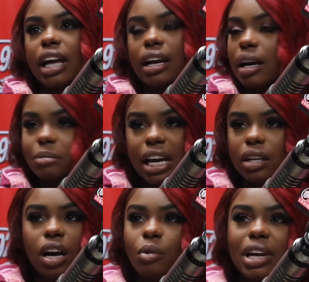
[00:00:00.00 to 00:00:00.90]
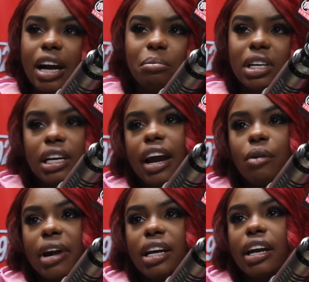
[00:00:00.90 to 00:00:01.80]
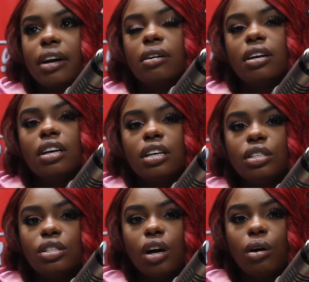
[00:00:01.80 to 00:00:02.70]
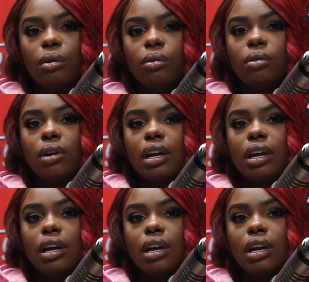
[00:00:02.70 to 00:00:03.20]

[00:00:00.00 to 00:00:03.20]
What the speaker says: Like, I'm like, nah, we got to put it out right now. So,